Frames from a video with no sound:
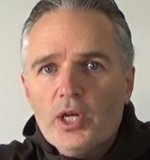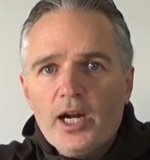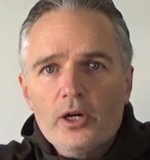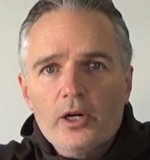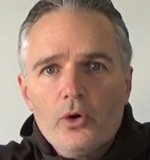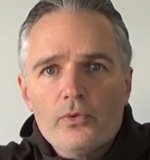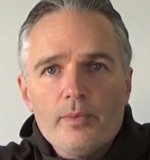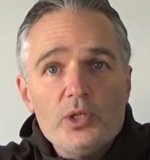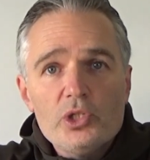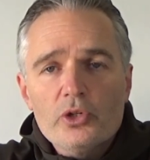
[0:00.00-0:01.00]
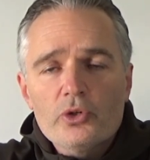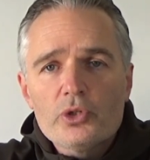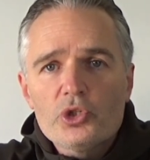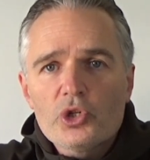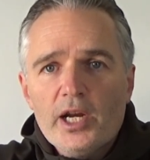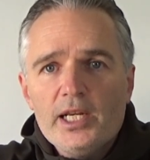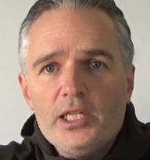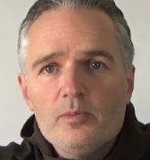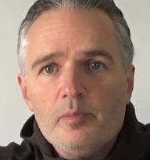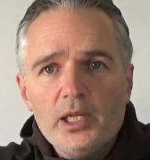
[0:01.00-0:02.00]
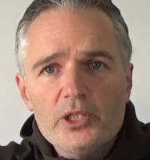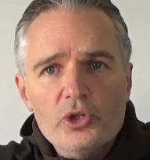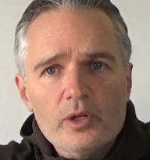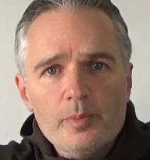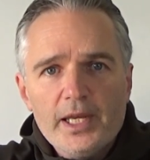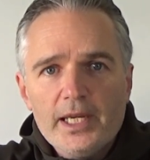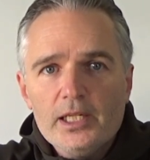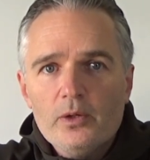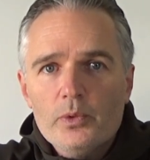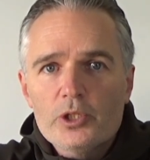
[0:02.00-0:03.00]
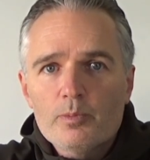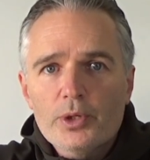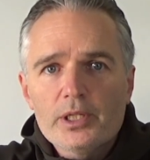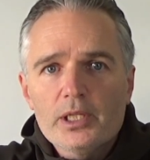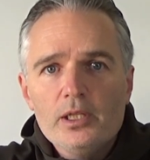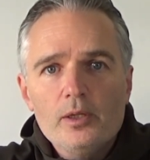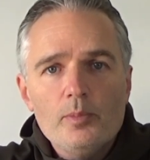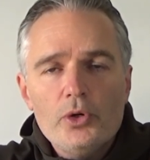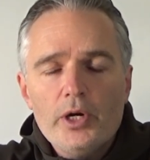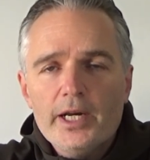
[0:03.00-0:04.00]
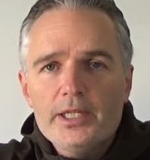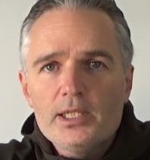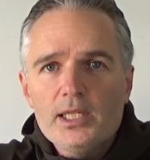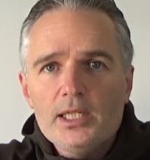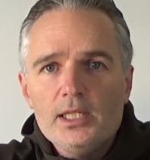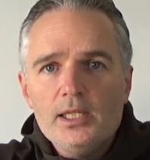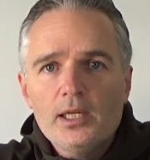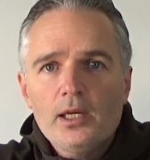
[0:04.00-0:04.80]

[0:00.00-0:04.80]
are of a mysterious Chinese military plane that was spotted in the Bohai Sea,